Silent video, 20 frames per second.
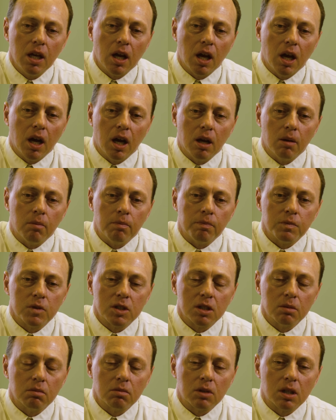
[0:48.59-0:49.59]

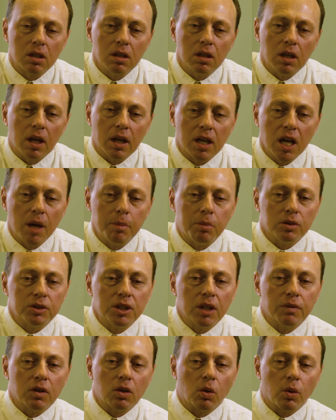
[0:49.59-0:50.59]
a couple
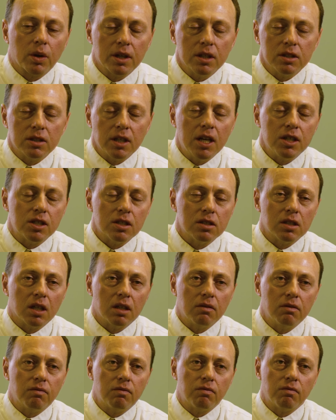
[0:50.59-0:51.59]
different organizations
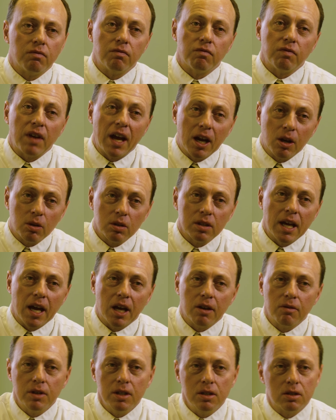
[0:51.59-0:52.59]
had found
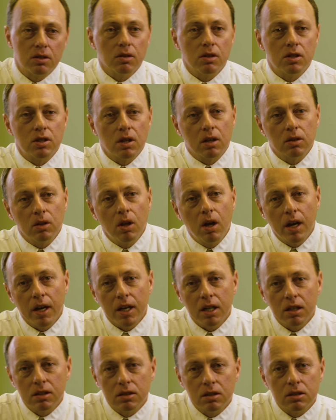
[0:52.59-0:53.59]
that research
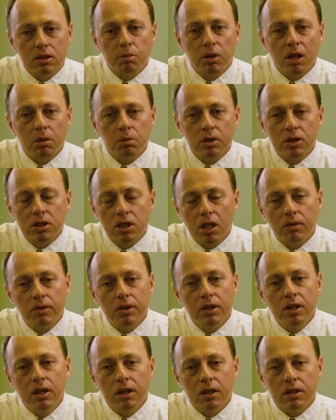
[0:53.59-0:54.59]
online, because it's published
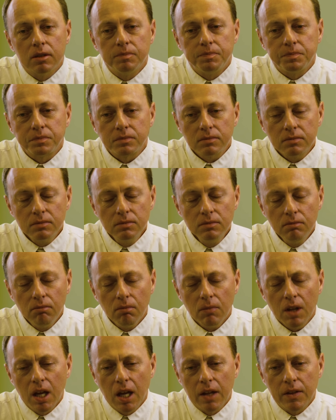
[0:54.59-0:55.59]
every year,
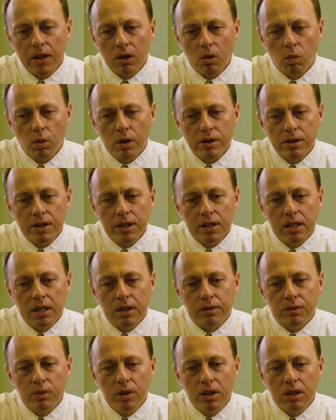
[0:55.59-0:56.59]
and they were wondering
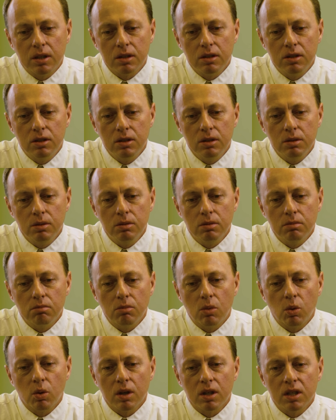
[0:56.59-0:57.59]
if we could do
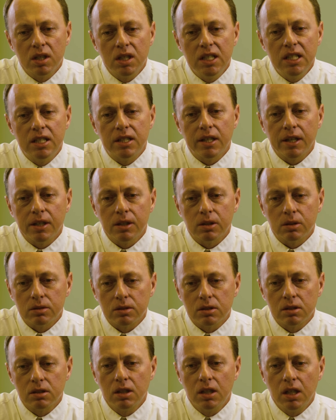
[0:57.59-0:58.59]
more detailed
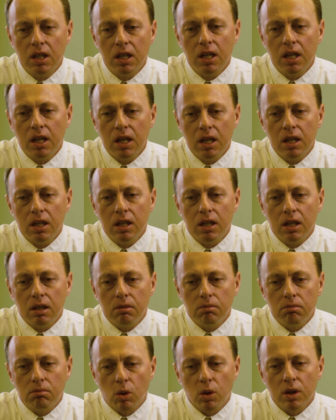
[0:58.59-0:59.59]

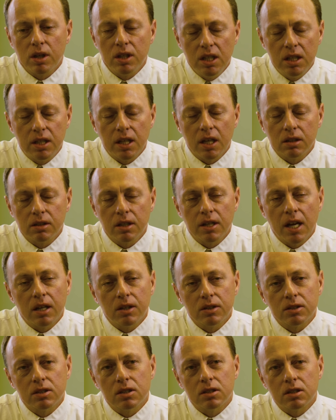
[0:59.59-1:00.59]

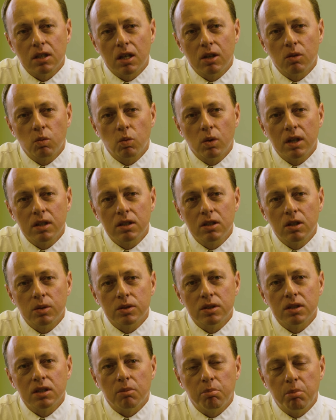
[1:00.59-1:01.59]
analysis on what
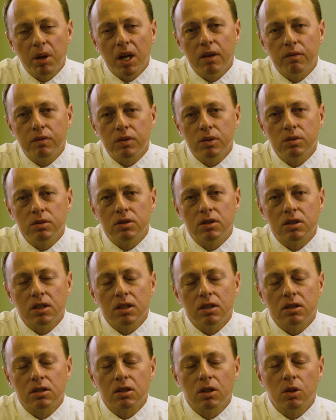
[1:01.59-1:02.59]
goes into pet foods.
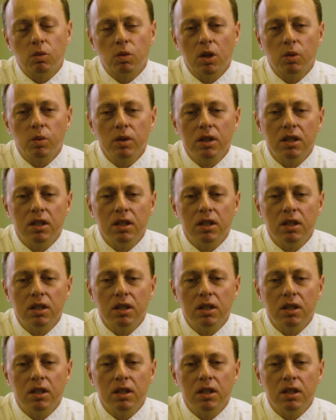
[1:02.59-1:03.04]
And so what we